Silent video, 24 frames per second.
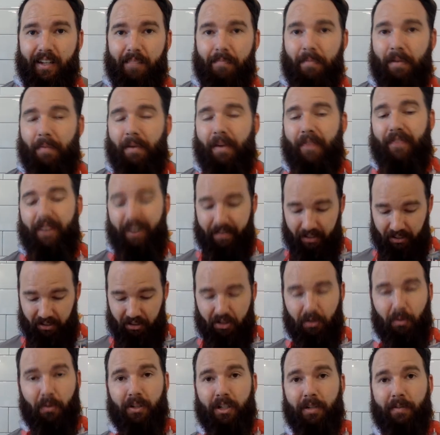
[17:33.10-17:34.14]
My favorite
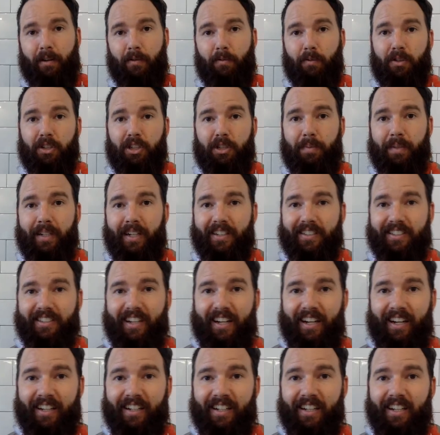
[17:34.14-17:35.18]
story about worshiping
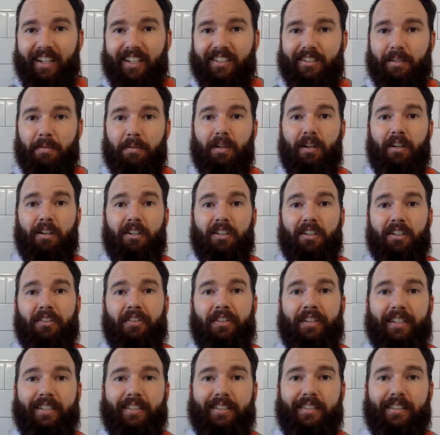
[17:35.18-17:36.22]
outside, some of you all heard
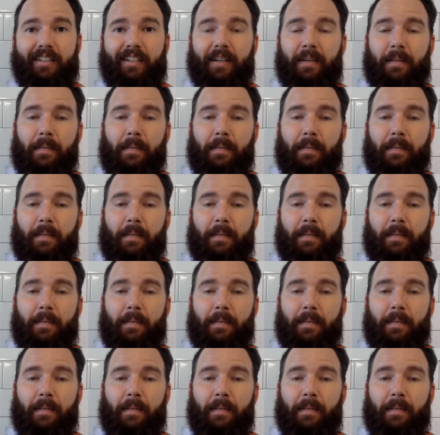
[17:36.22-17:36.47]
this,